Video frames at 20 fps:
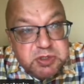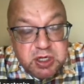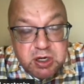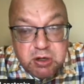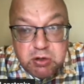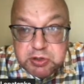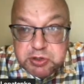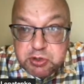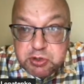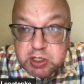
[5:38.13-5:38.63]
there are
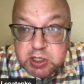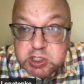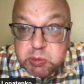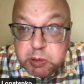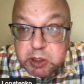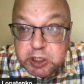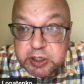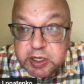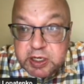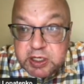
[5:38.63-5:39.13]
also
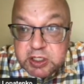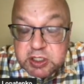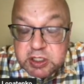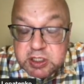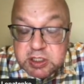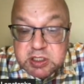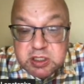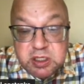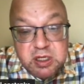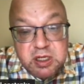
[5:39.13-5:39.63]

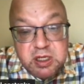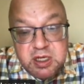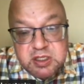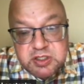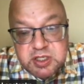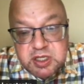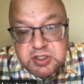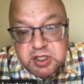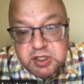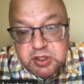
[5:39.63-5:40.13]
explanations
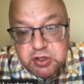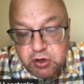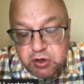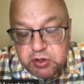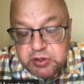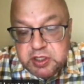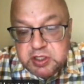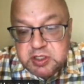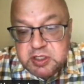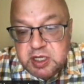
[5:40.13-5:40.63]
so that you
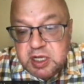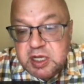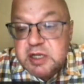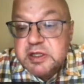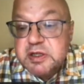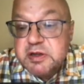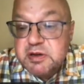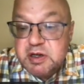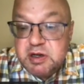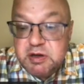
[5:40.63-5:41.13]
understand